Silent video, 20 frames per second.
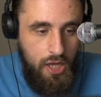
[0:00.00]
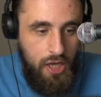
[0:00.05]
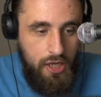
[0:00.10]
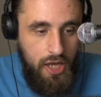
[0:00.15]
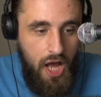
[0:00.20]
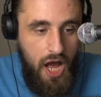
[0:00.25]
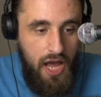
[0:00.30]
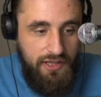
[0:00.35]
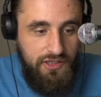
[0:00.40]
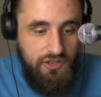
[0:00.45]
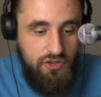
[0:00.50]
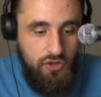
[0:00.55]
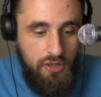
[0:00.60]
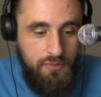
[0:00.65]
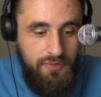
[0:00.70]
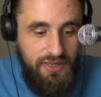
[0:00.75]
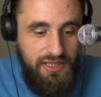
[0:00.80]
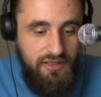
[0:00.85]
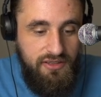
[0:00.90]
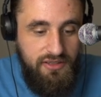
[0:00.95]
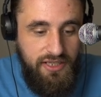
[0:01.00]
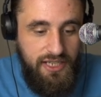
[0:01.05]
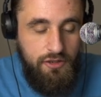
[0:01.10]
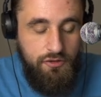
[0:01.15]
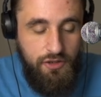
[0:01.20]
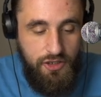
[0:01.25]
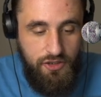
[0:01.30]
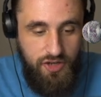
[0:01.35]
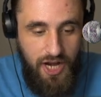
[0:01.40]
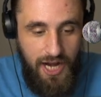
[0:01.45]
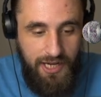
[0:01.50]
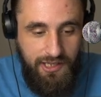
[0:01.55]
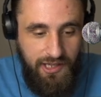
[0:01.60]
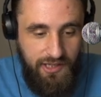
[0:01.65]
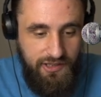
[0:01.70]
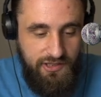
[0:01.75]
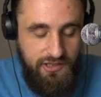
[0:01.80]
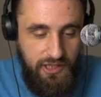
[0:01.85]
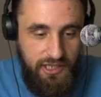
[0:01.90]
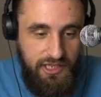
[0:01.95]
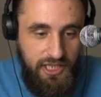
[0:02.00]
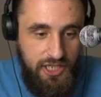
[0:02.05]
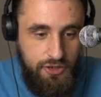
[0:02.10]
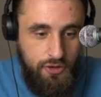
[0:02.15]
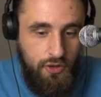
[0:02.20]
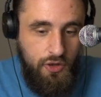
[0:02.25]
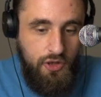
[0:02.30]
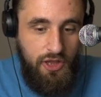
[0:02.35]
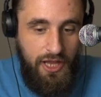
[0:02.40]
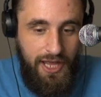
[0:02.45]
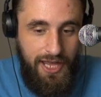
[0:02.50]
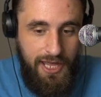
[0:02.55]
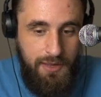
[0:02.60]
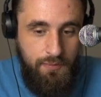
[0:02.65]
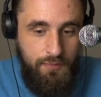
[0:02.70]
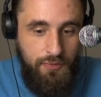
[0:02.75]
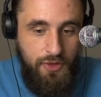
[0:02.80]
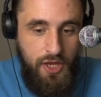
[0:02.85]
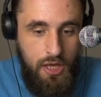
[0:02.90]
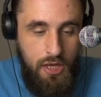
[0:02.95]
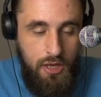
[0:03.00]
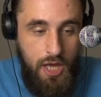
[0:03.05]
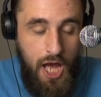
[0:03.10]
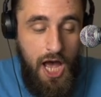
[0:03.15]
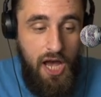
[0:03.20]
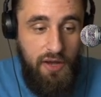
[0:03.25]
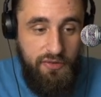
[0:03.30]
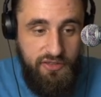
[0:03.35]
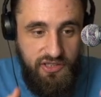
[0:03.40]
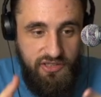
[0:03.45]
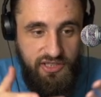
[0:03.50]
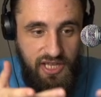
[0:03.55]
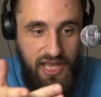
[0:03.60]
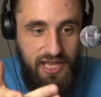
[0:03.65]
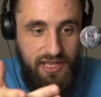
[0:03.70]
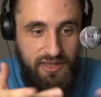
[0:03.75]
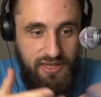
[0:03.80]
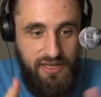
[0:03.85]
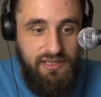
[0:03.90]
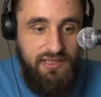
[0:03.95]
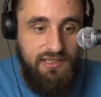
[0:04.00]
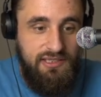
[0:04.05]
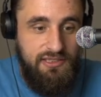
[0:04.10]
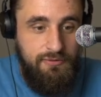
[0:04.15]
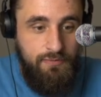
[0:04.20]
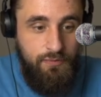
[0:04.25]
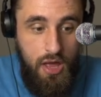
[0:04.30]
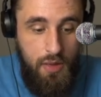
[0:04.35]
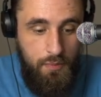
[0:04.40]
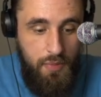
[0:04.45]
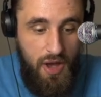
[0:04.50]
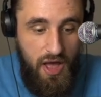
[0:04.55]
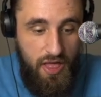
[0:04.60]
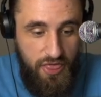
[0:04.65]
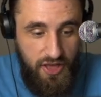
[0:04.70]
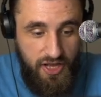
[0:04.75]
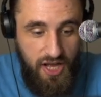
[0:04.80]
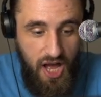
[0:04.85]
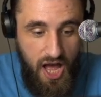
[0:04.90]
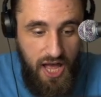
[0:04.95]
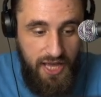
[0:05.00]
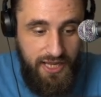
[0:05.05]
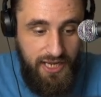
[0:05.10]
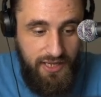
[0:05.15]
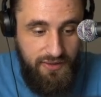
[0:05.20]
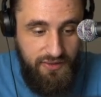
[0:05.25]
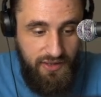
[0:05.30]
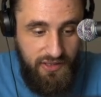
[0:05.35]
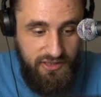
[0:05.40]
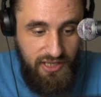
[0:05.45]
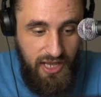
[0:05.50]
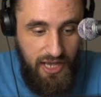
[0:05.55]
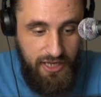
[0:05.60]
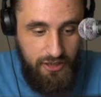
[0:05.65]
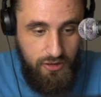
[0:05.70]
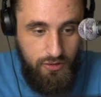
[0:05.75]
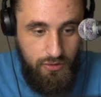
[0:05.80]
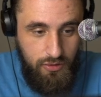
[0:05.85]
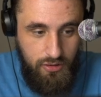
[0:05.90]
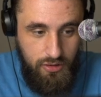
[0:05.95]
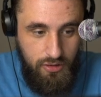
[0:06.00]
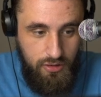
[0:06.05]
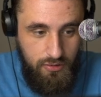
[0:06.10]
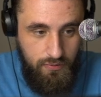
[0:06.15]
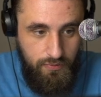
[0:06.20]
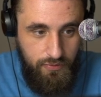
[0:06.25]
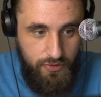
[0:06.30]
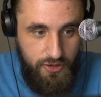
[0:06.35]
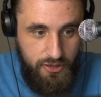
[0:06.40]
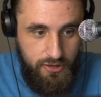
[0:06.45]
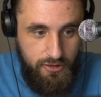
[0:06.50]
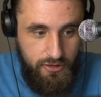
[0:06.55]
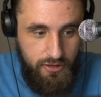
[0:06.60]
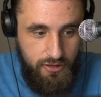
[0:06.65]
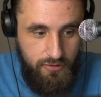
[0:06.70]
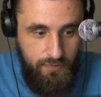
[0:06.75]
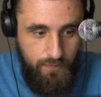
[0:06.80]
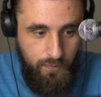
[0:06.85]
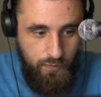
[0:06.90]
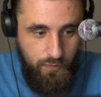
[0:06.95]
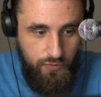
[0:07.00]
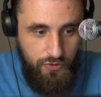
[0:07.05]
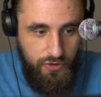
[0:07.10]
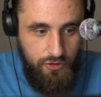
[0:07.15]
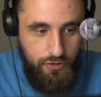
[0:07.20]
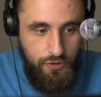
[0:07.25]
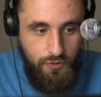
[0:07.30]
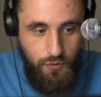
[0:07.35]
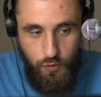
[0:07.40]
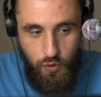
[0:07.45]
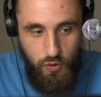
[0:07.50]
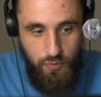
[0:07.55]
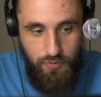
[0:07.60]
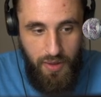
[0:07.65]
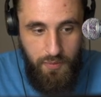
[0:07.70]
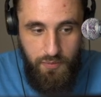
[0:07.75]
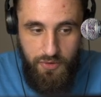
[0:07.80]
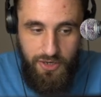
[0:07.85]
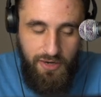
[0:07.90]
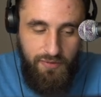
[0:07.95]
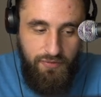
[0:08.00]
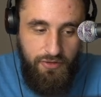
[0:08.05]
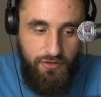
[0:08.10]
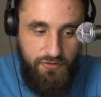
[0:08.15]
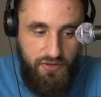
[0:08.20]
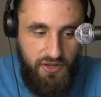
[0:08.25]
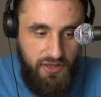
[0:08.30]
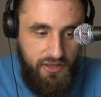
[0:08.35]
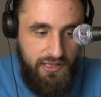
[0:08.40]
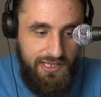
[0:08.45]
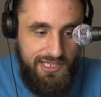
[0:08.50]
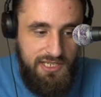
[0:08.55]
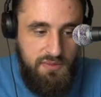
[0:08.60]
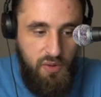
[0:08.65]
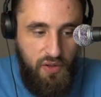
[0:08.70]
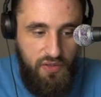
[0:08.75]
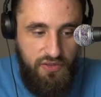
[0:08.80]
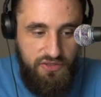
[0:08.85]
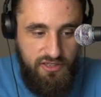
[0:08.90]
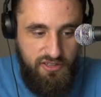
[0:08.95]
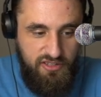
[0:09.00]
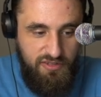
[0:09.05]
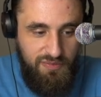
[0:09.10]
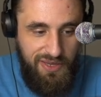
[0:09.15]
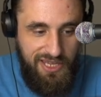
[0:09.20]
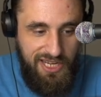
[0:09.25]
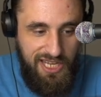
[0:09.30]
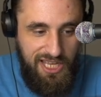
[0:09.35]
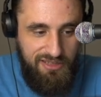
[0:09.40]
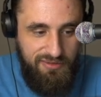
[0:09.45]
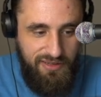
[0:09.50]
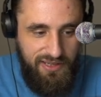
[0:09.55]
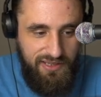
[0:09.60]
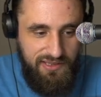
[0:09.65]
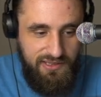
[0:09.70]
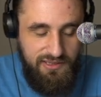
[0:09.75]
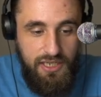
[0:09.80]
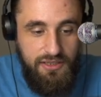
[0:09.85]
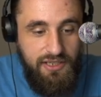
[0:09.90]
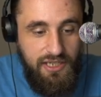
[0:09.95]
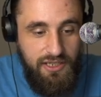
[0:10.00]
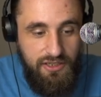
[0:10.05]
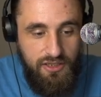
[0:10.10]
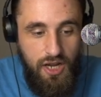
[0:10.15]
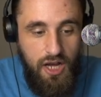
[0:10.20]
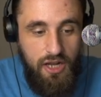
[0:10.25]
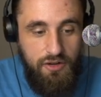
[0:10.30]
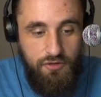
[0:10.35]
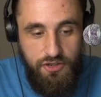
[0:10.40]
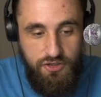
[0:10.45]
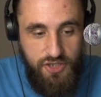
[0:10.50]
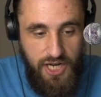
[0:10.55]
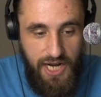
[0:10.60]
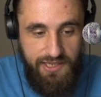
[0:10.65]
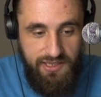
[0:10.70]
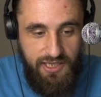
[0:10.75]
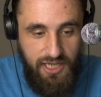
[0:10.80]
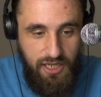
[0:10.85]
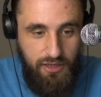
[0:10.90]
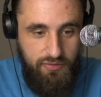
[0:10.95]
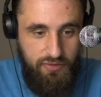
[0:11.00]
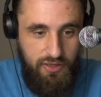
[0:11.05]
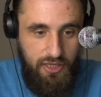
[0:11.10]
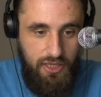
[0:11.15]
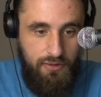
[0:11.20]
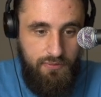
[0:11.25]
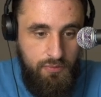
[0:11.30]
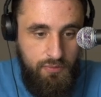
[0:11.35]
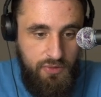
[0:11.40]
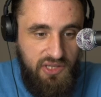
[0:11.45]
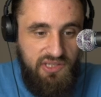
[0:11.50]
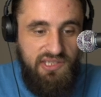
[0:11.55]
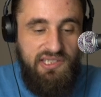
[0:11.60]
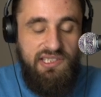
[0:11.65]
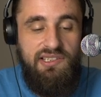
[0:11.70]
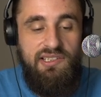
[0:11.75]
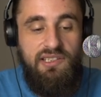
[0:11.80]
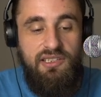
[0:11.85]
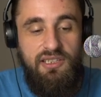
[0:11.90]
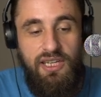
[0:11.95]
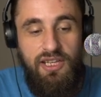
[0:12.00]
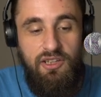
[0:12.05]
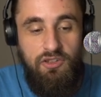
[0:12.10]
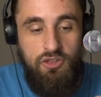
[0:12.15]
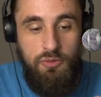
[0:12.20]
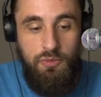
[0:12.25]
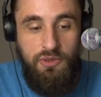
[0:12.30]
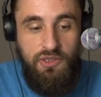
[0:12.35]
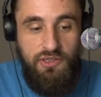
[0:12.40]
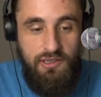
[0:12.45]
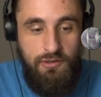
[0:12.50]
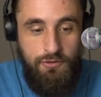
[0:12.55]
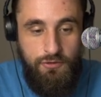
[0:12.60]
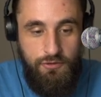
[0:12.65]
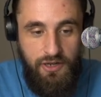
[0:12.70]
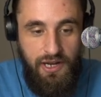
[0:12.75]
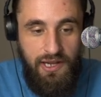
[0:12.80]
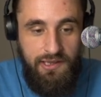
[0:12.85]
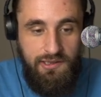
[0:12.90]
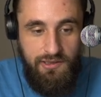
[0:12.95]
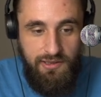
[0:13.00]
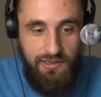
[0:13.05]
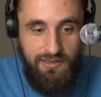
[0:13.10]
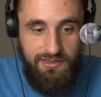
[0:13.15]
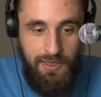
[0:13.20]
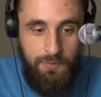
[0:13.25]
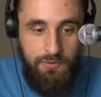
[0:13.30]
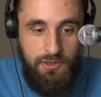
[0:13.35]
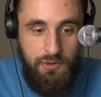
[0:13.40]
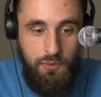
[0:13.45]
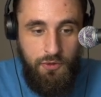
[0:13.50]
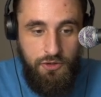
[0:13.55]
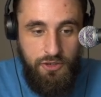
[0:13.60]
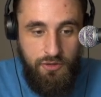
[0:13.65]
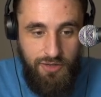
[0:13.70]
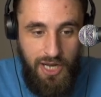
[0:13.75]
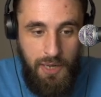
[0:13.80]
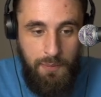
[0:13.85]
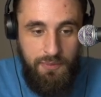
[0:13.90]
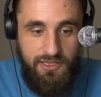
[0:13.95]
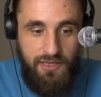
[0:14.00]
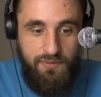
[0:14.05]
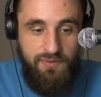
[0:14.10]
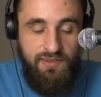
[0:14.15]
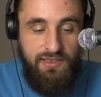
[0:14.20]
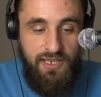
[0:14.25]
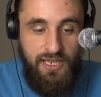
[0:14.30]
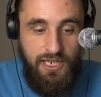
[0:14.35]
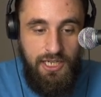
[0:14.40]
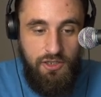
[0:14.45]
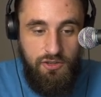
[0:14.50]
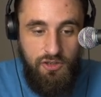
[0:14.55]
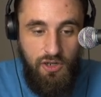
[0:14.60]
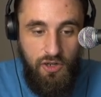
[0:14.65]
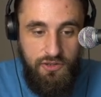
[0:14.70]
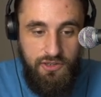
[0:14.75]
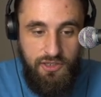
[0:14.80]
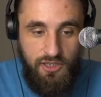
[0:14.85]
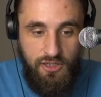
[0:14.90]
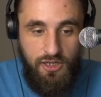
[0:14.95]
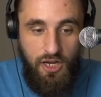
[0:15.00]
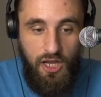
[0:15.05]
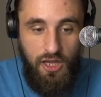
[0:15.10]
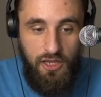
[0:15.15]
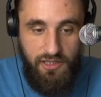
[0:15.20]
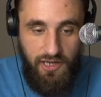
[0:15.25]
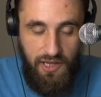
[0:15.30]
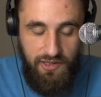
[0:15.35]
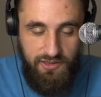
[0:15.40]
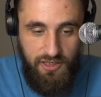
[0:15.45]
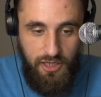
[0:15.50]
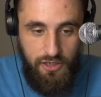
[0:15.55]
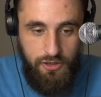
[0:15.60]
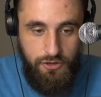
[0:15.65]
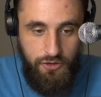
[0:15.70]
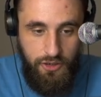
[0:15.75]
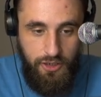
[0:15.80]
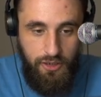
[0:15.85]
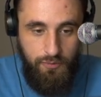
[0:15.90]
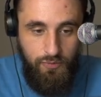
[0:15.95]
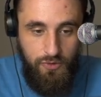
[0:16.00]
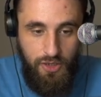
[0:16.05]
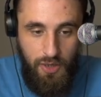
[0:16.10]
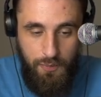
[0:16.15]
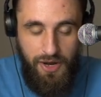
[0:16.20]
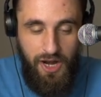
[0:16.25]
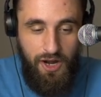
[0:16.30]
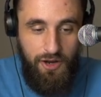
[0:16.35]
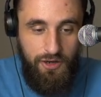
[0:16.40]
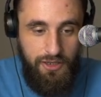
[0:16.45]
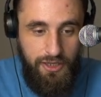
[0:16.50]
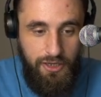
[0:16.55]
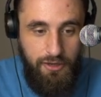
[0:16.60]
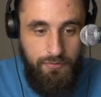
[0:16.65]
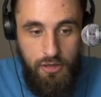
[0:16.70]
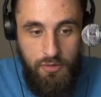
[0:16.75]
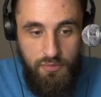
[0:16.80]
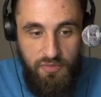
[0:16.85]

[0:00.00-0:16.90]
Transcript: Guy Sorman did retract his initial claim after seeing this, but the guy in this article, the true memory of the village, Monsef Benavis, did not retract anything, because he doesn't need to, because in France it's acceptable to rape 17-year-olds in a colonized country, apparently.